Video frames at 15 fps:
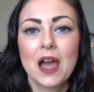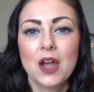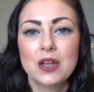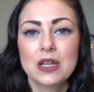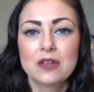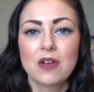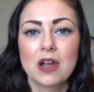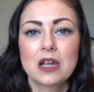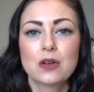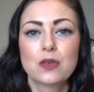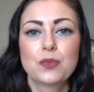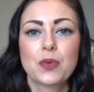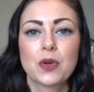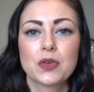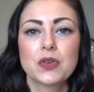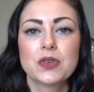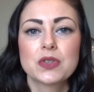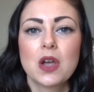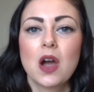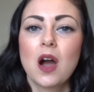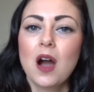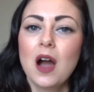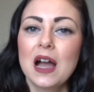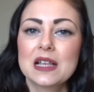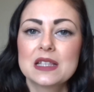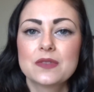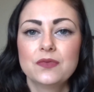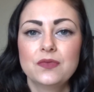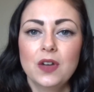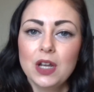Holy Grail products are as
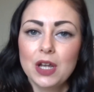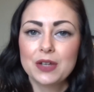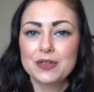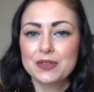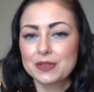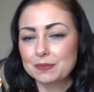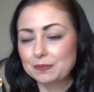follows.